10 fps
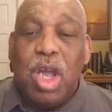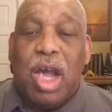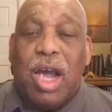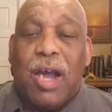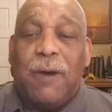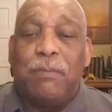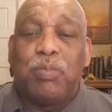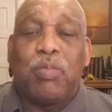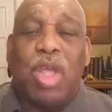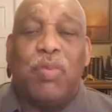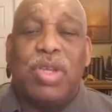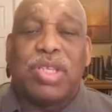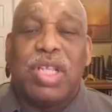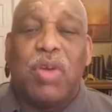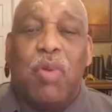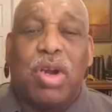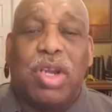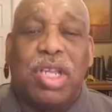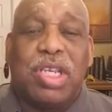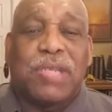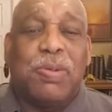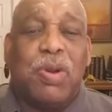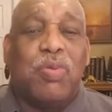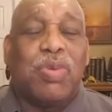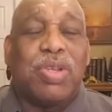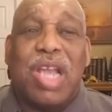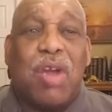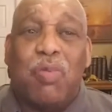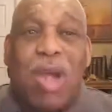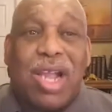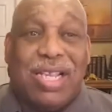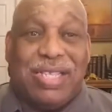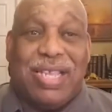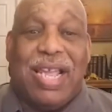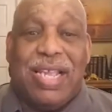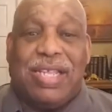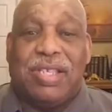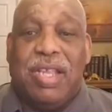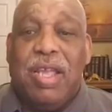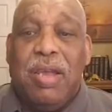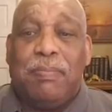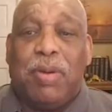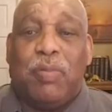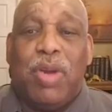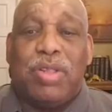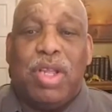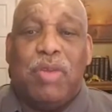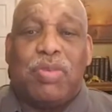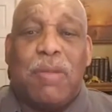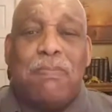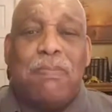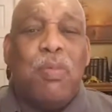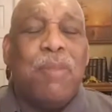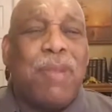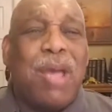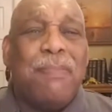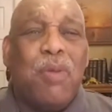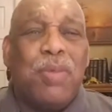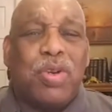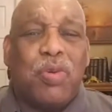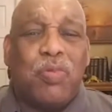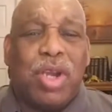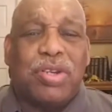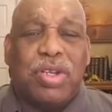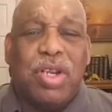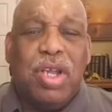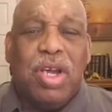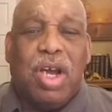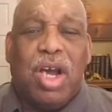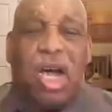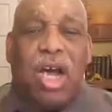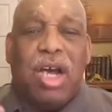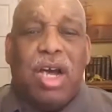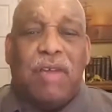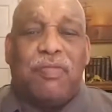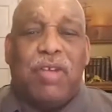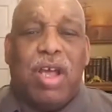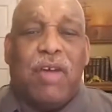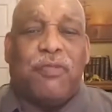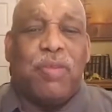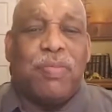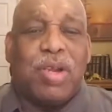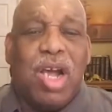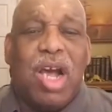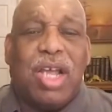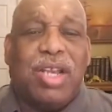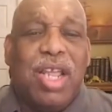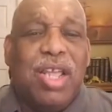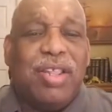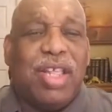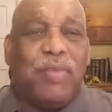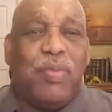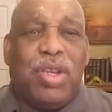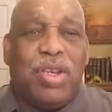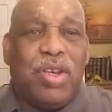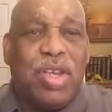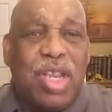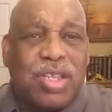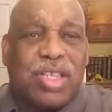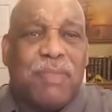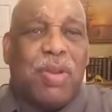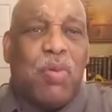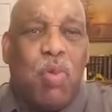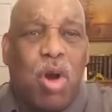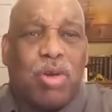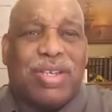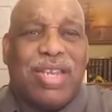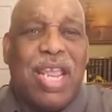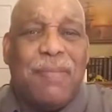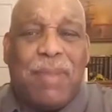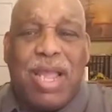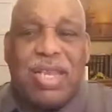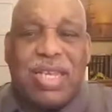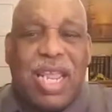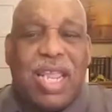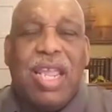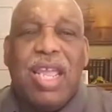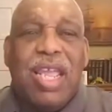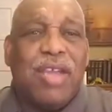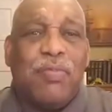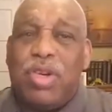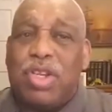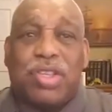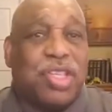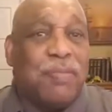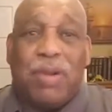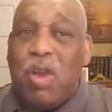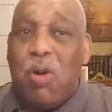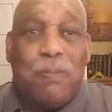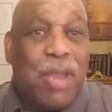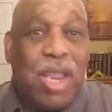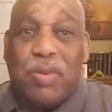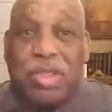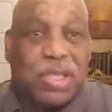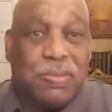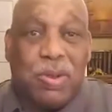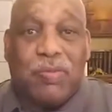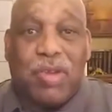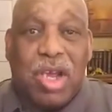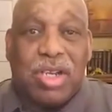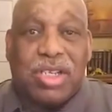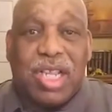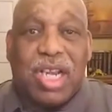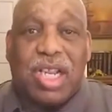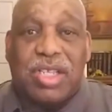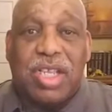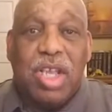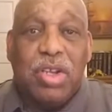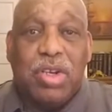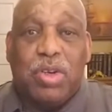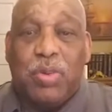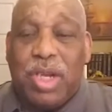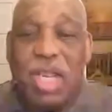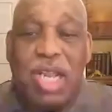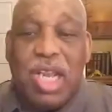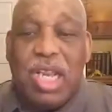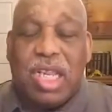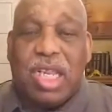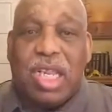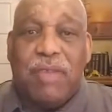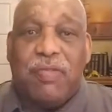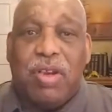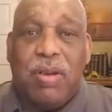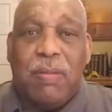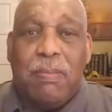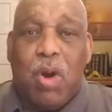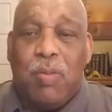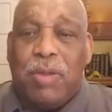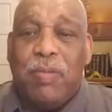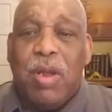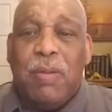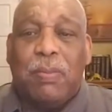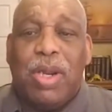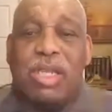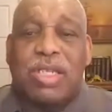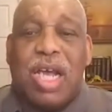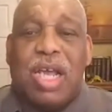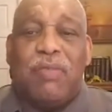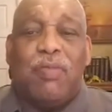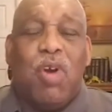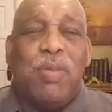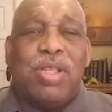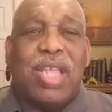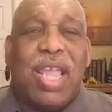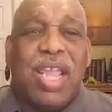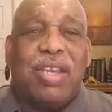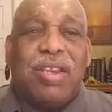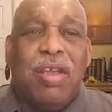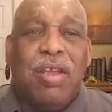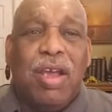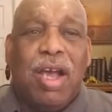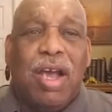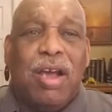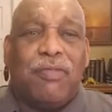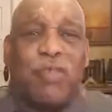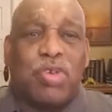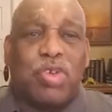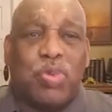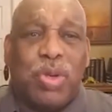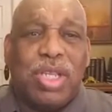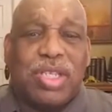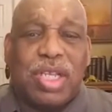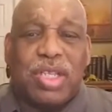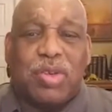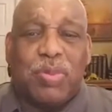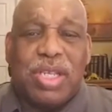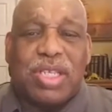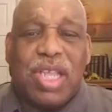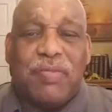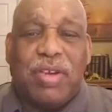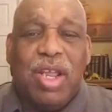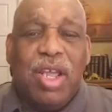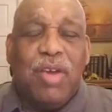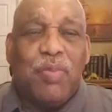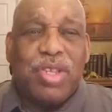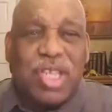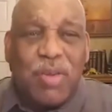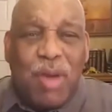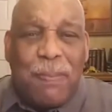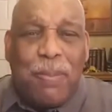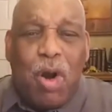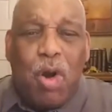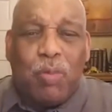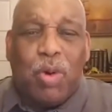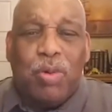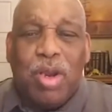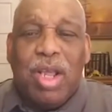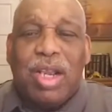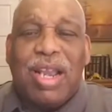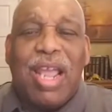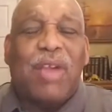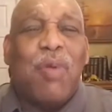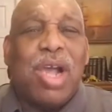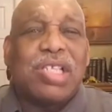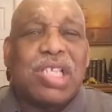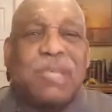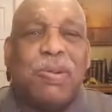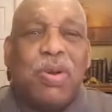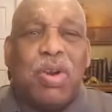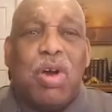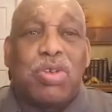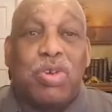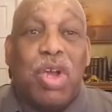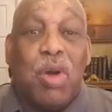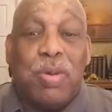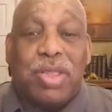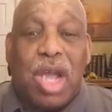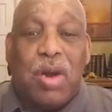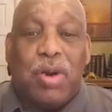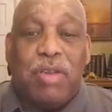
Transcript: Uh, and we see that walking in the Spirit was not rocket science, but rather it was a moment by moment direction uh, of uh, from God that we simply walk day by day and we just simply obey what the Spirit of God is telling us to do at any given moment. Praise God. In Romans 8, uh, verses 26 and 27, we see why Paul wrote, Likewise, the Spirit also helpeth our